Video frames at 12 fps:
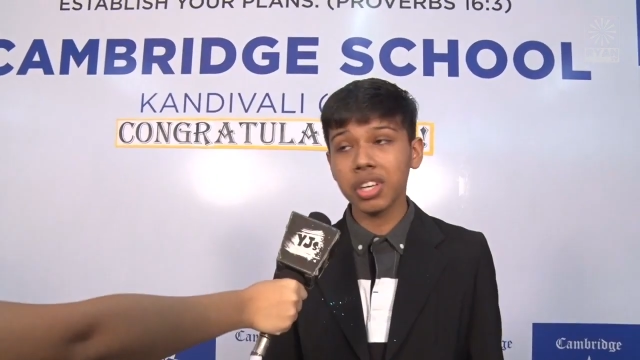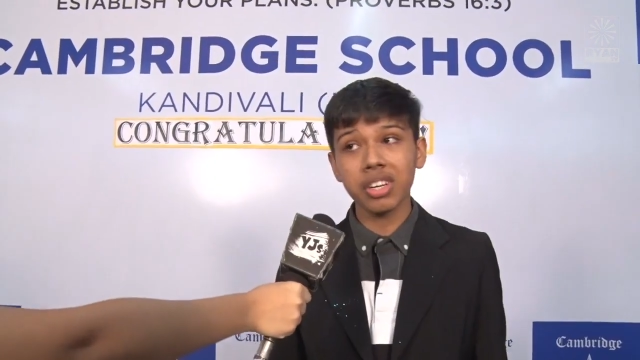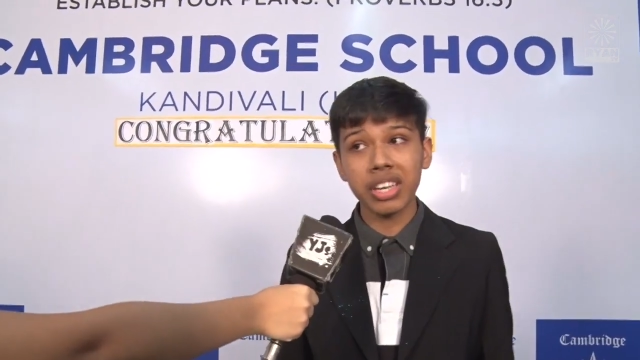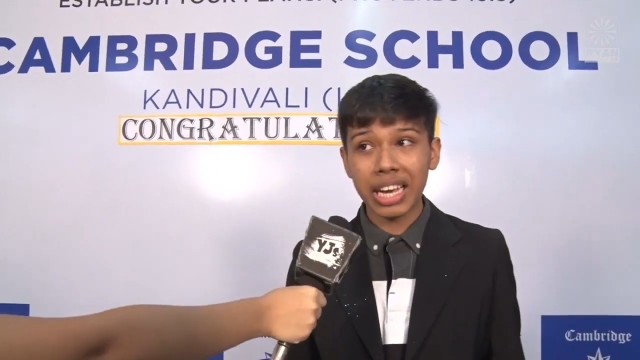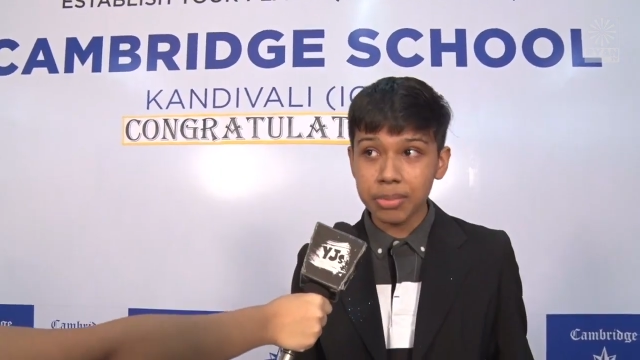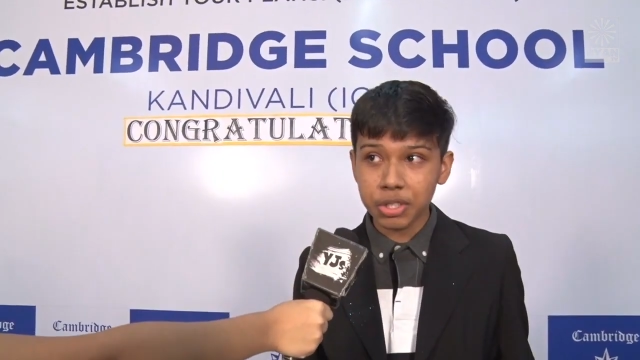your
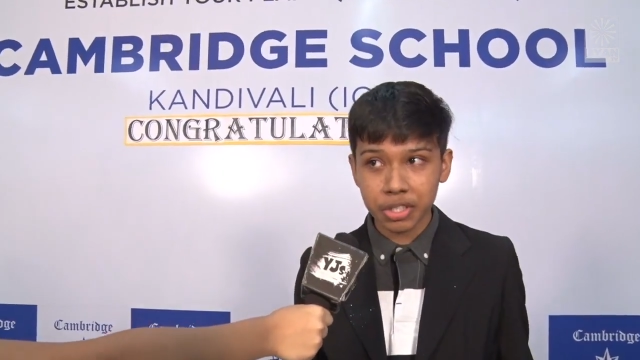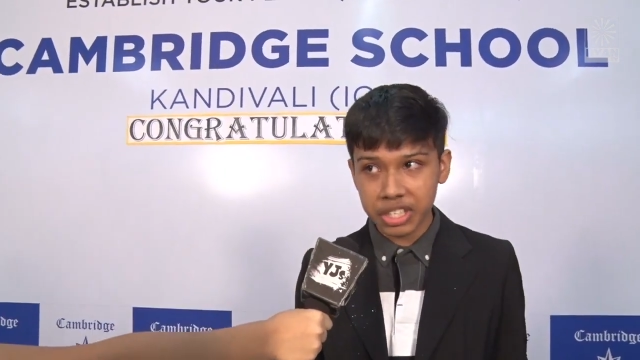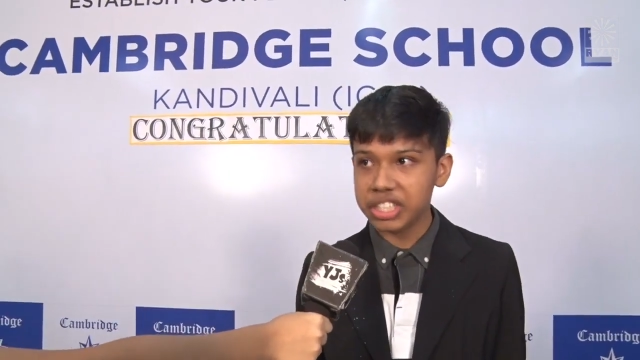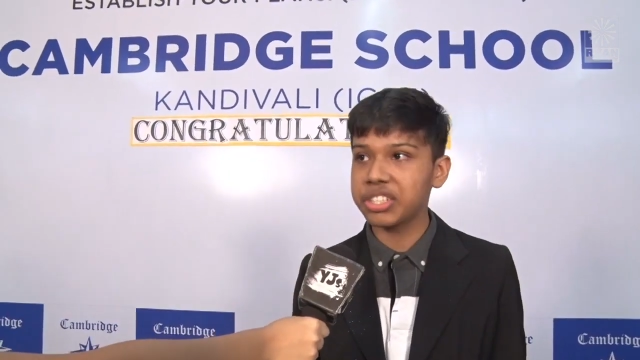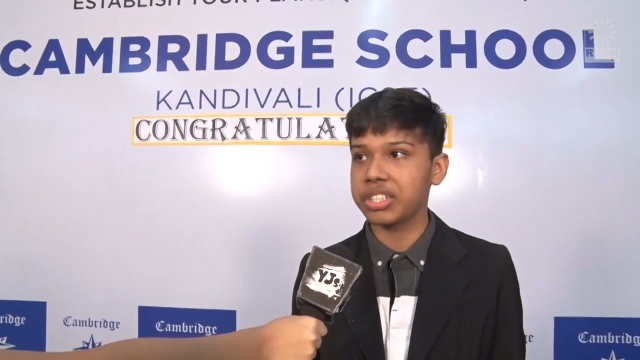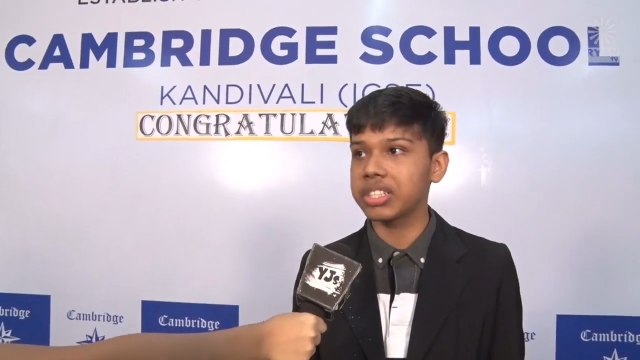time
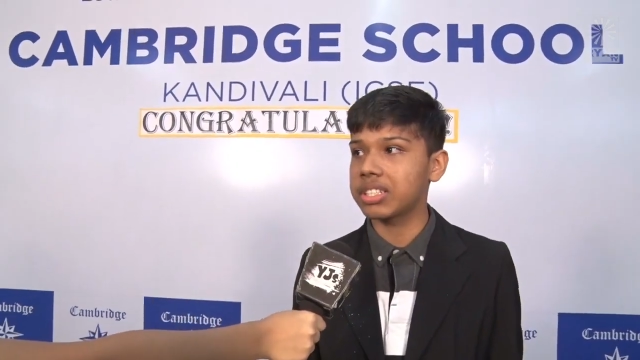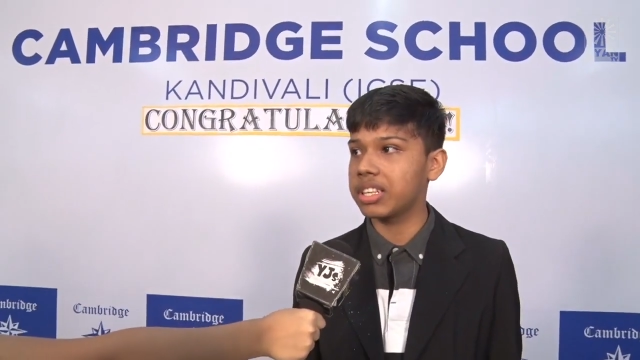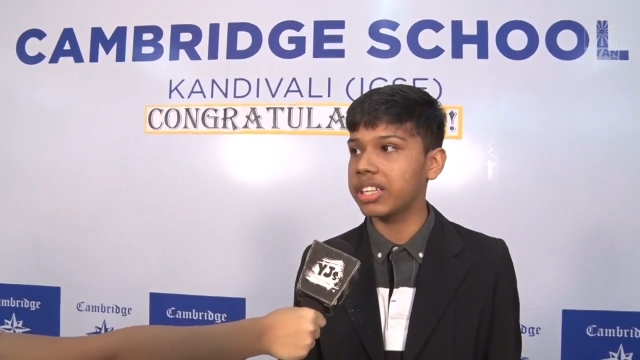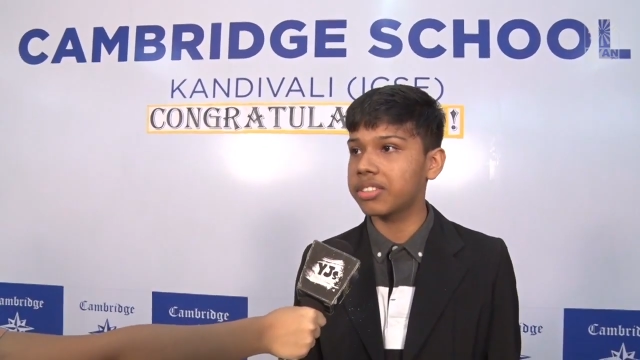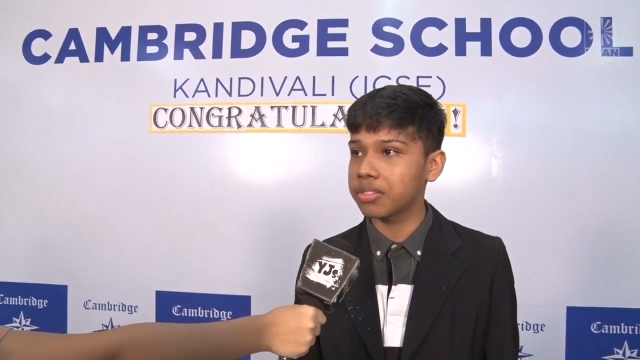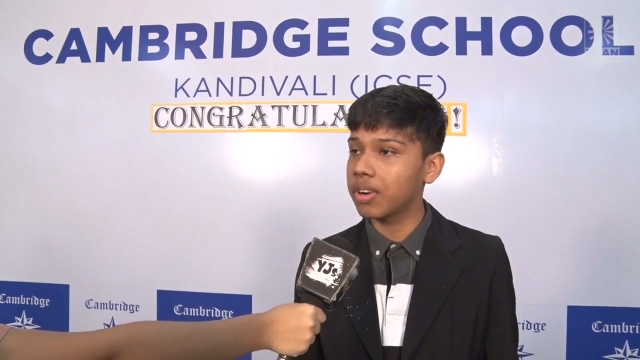
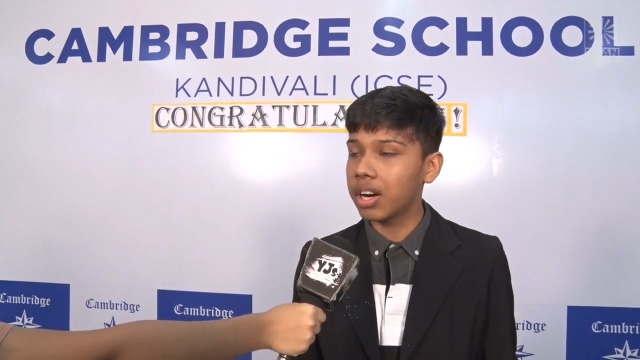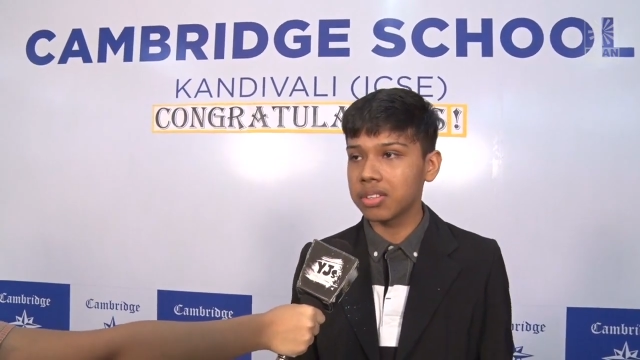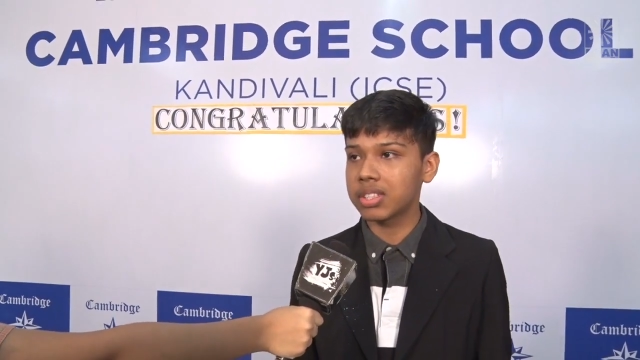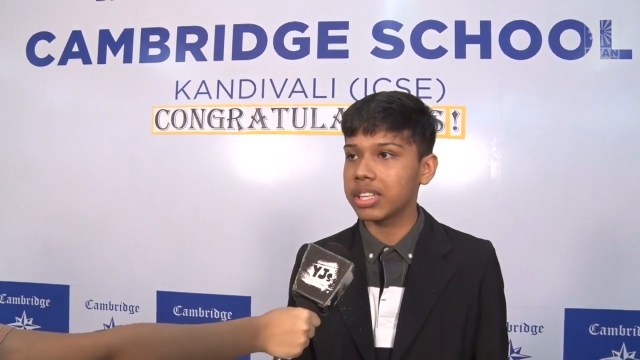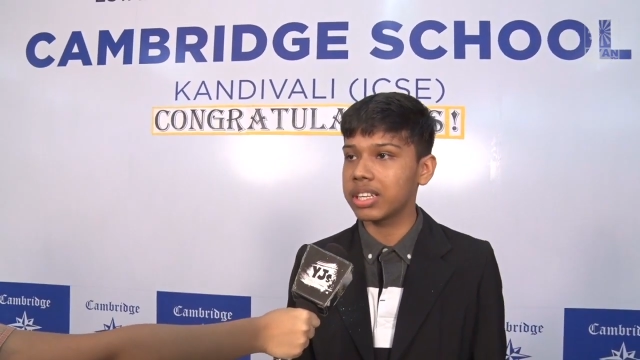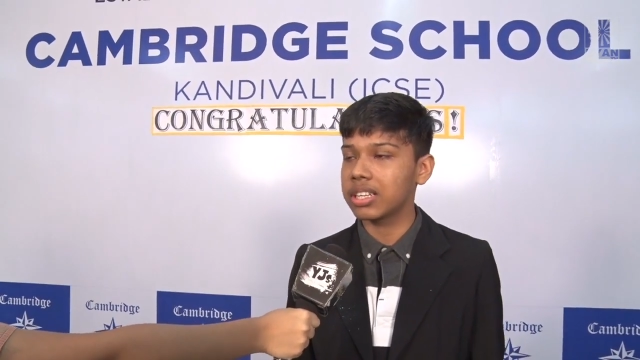judiciously
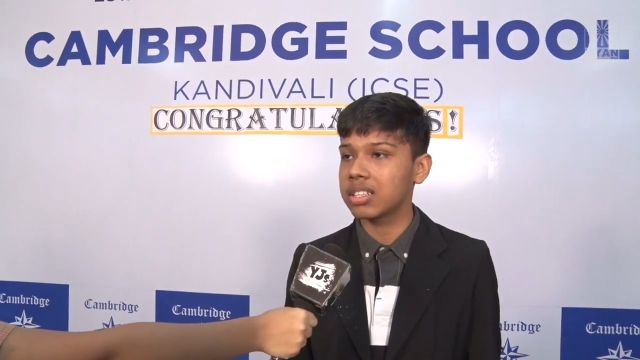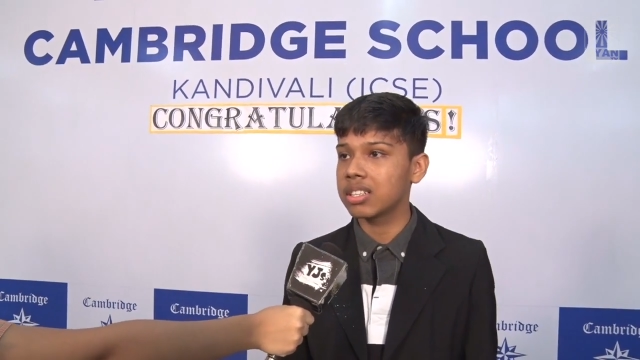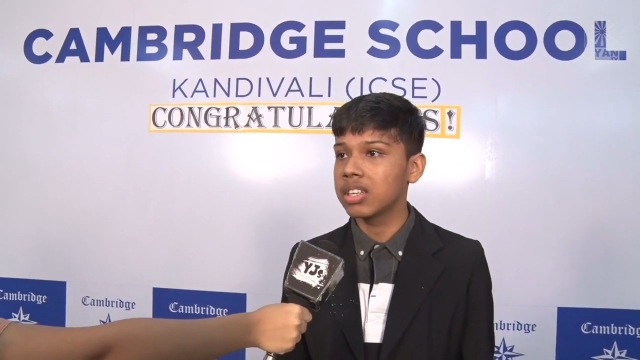throughout the year.